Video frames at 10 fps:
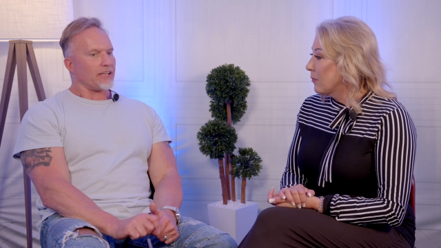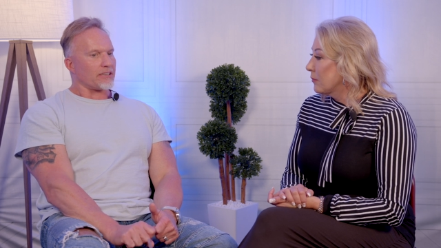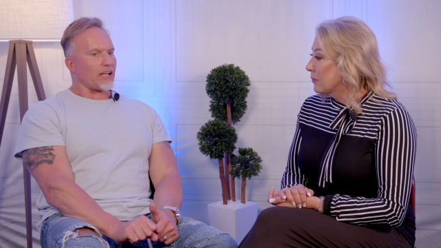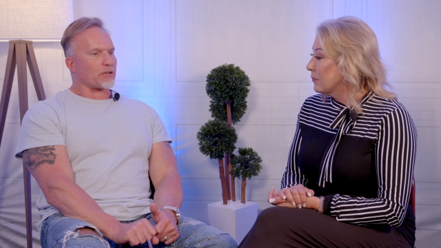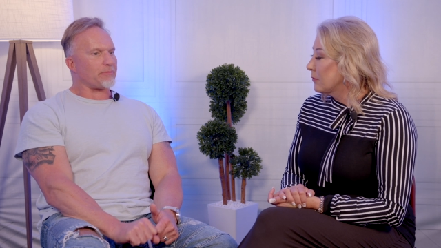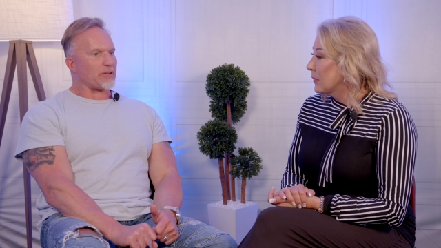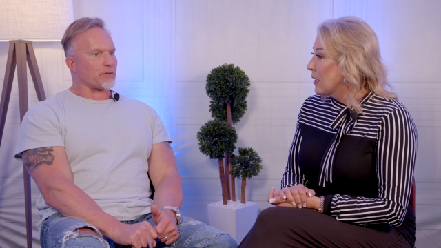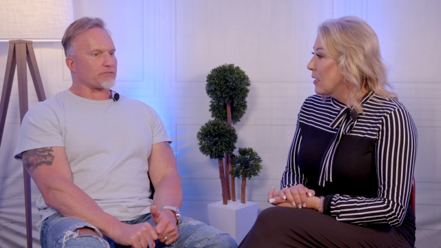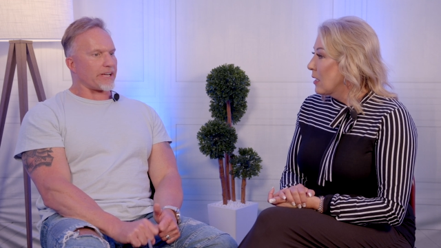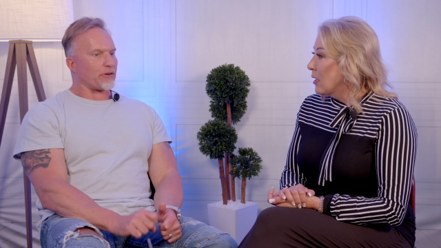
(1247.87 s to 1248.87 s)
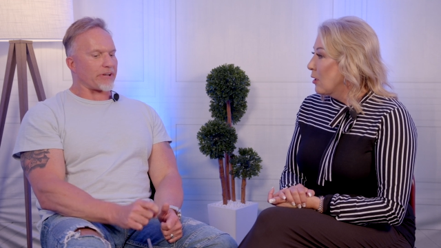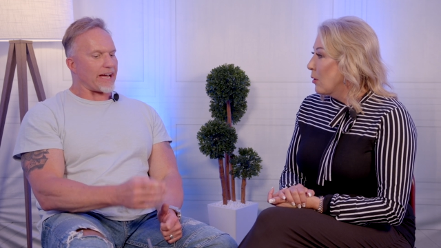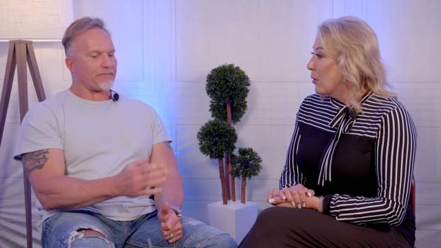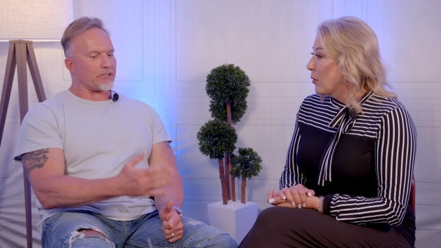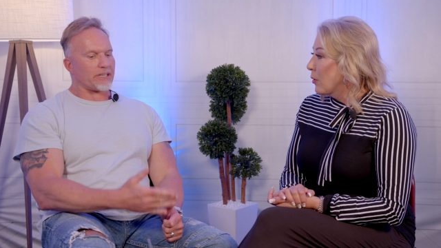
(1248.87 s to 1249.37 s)
Speaker 1: a lot of people say, okay,
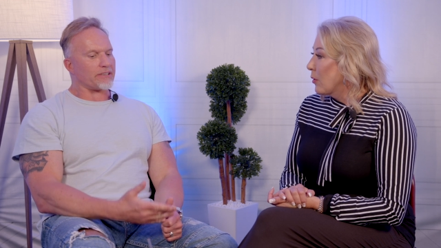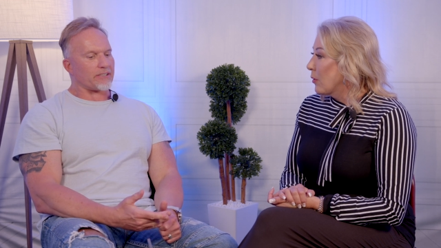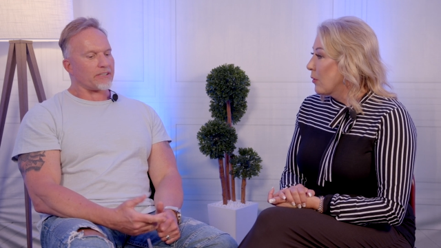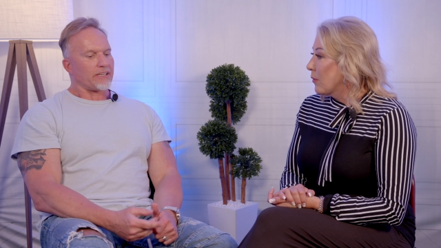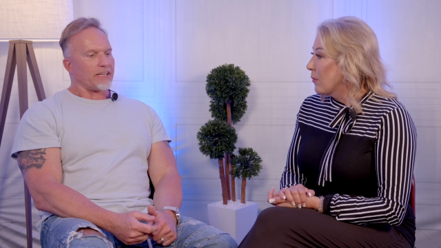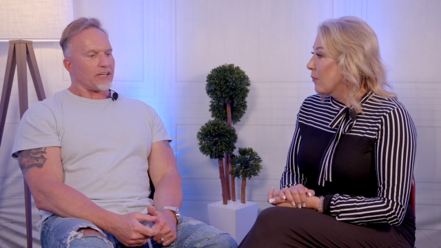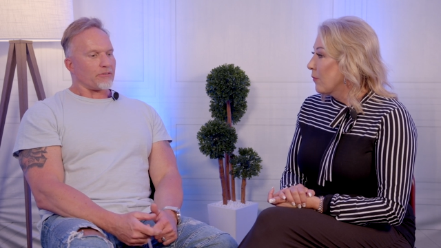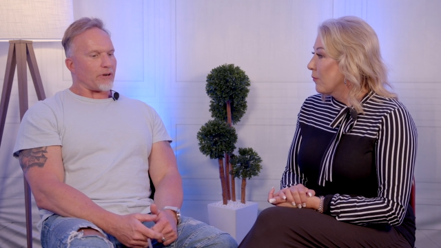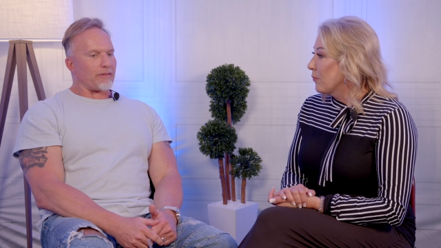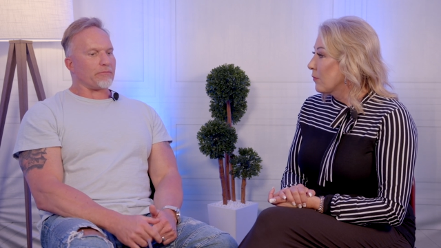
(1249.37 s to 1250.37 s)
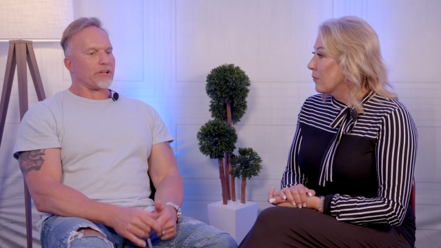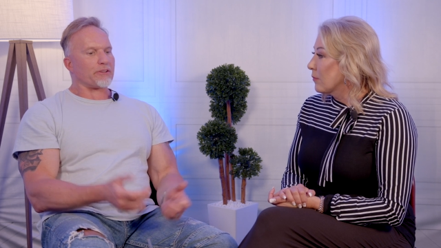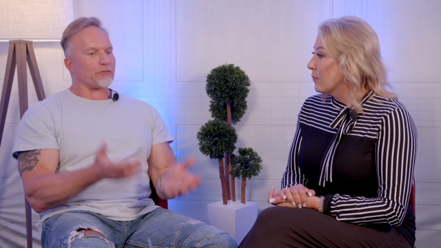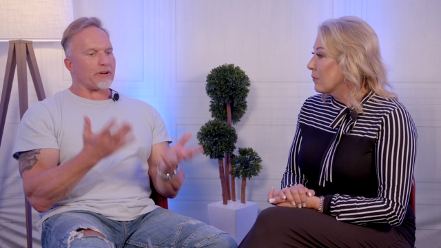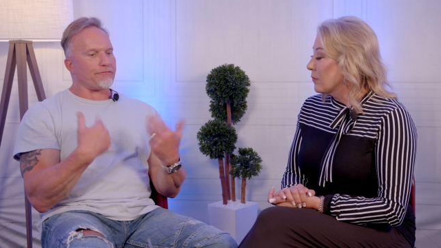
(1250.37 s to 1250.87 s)
I've done the, I've done
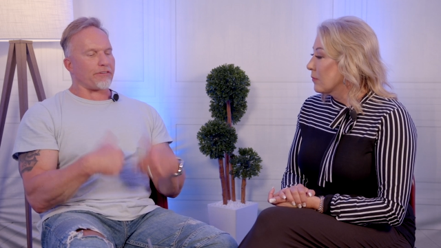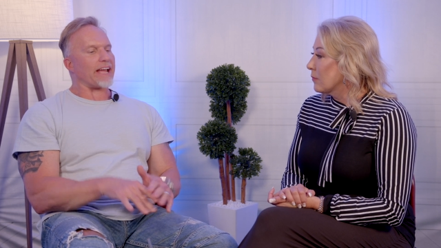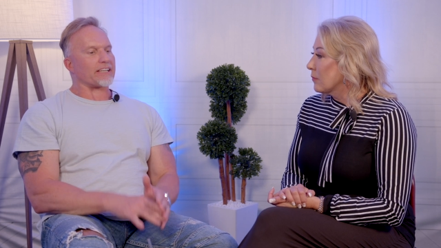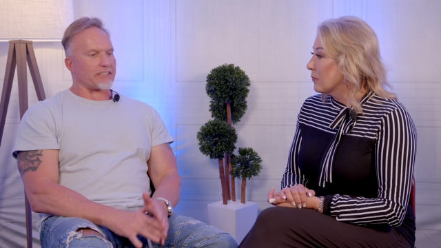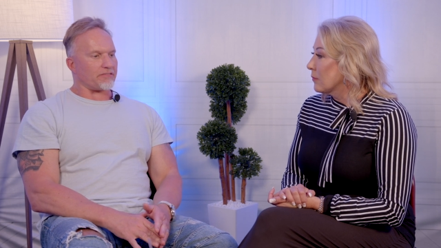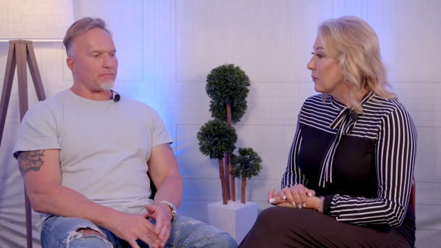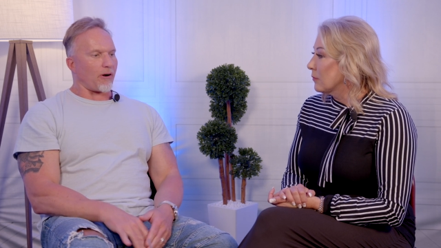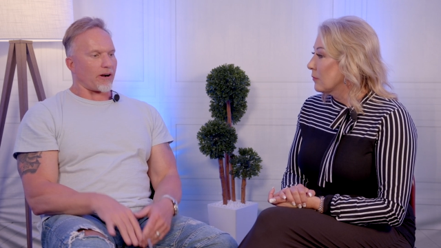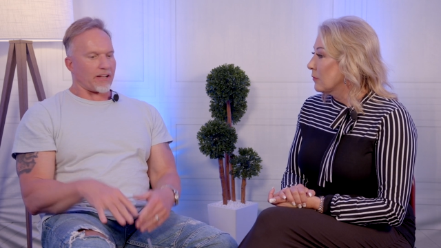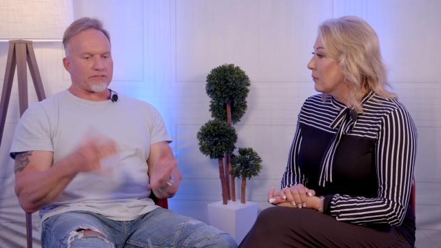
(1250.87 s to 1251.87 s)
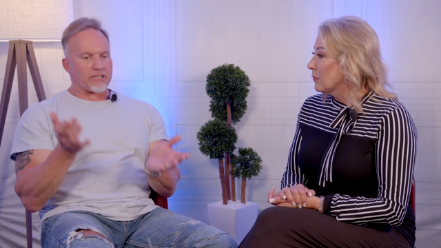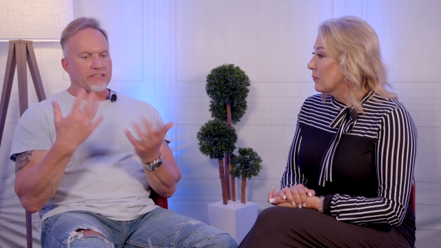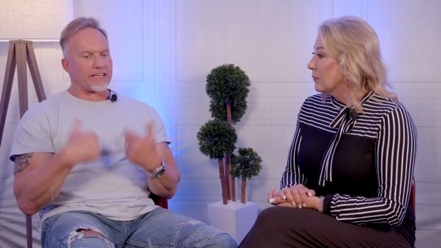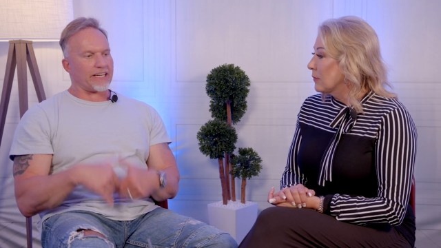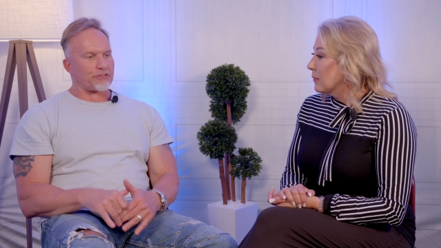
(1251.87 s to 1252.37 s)
the reflective part. I've done
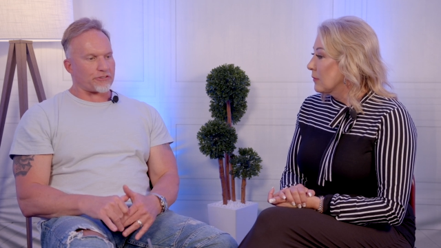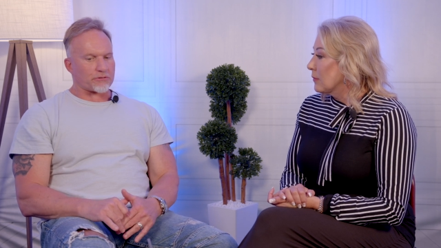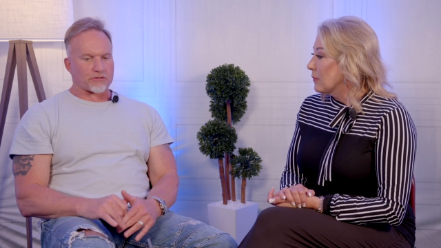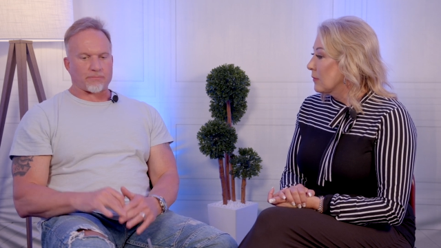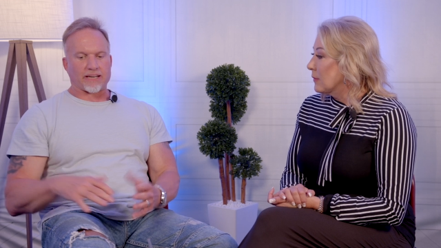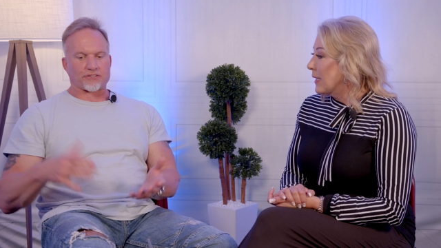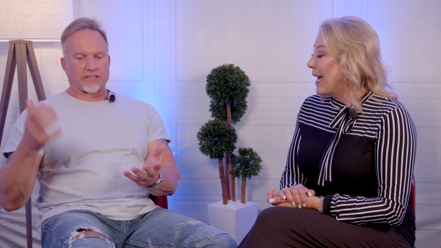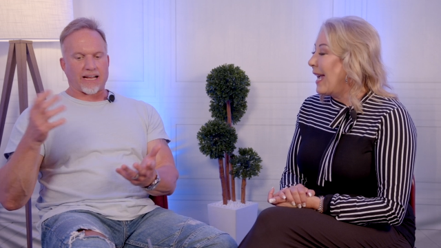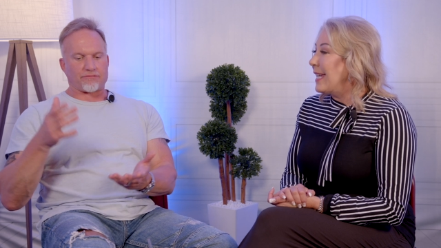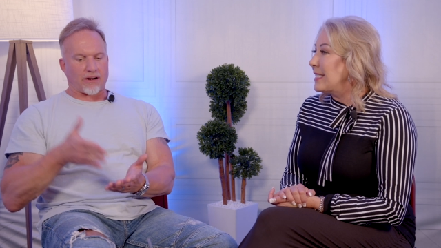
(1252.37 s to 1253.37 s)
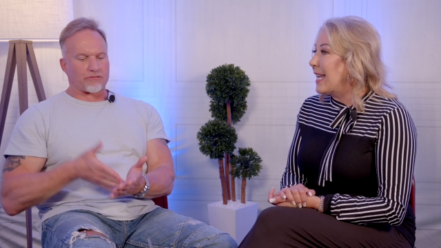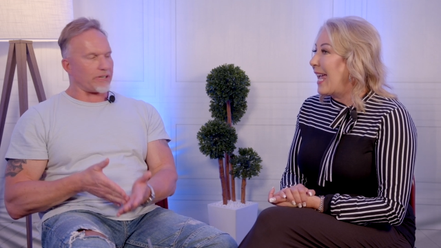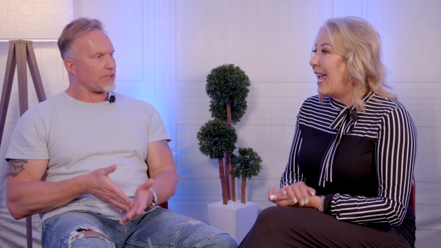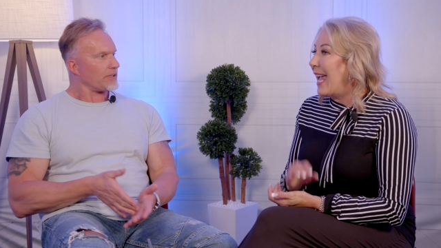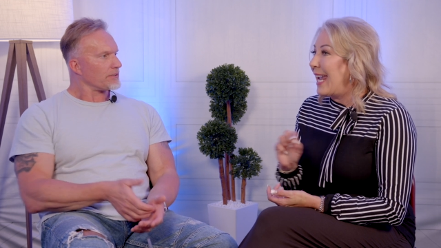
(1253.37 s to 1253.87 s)
the introspection. I had I've, to I've re-
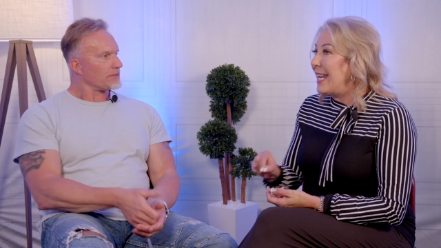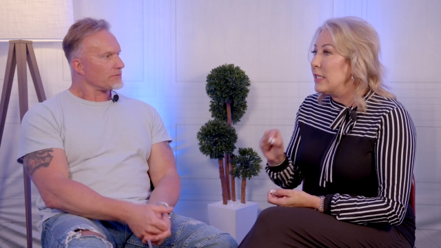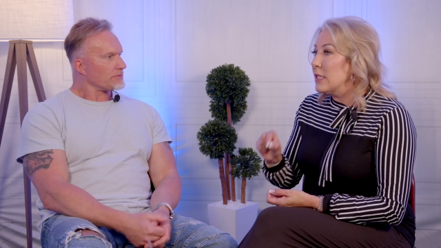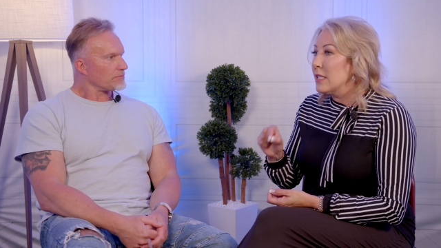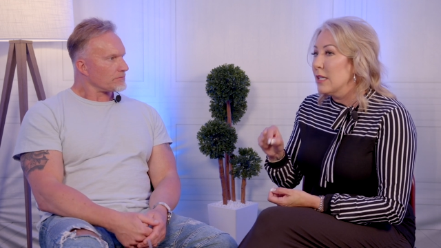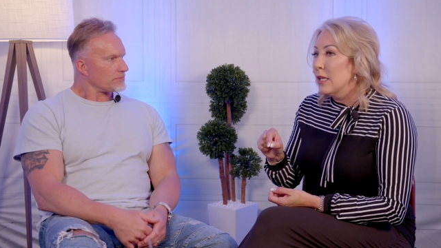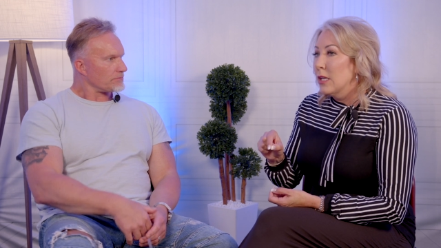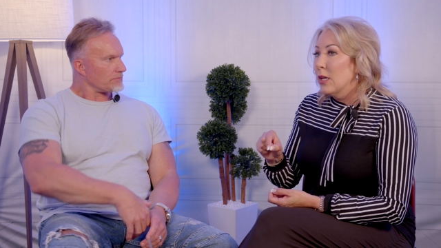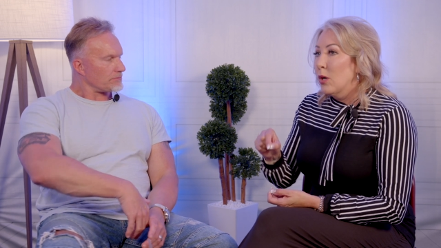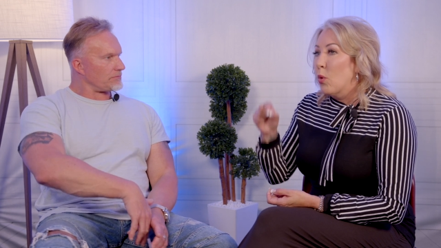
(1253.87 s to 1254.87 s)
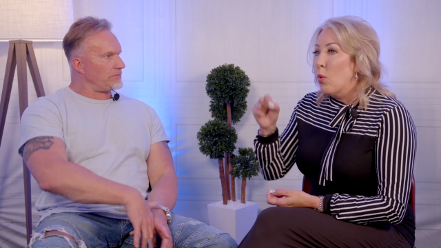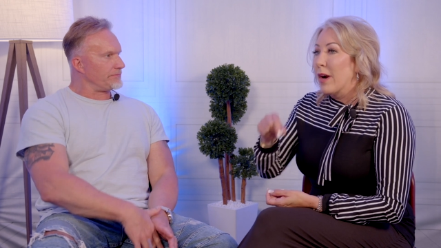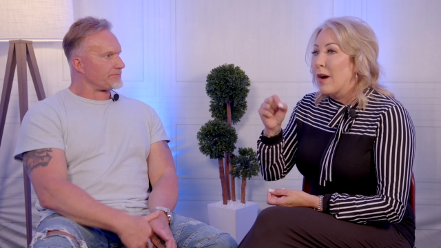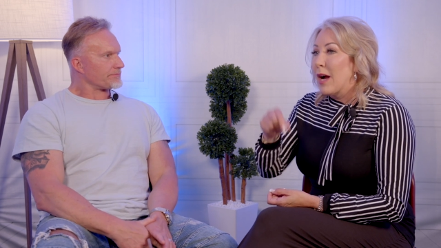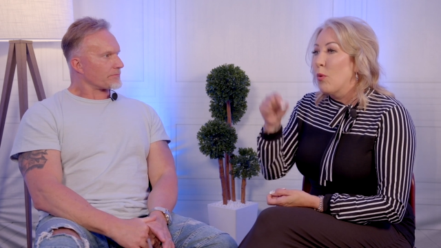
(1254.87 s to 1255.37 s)
Speaker 2: hate
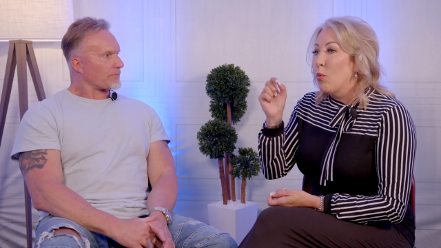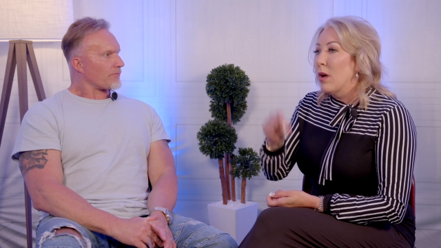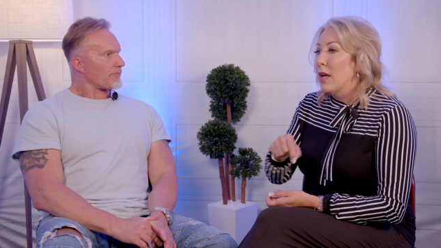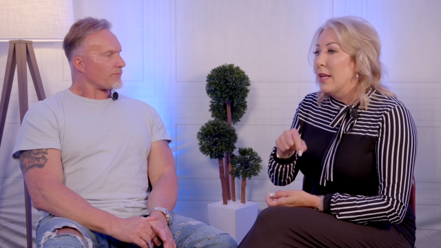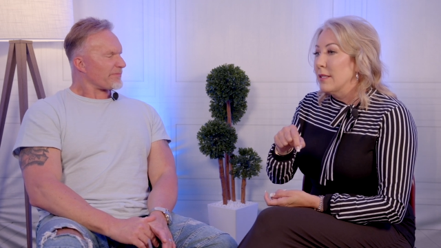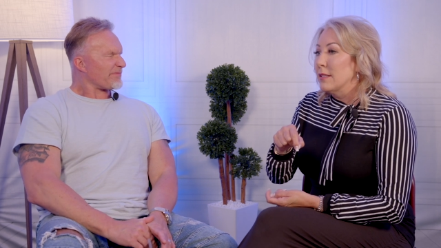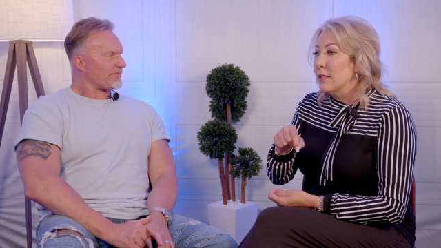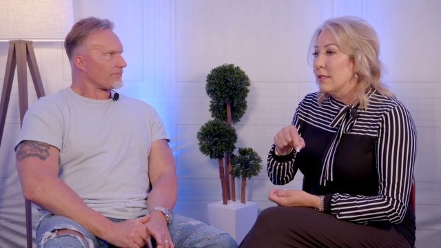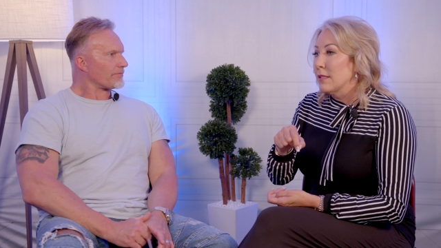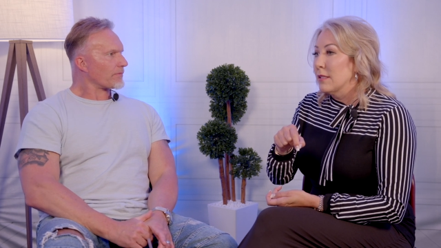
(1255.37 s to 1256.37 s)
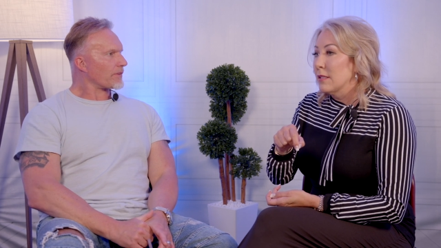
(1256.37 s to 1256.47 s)
where I was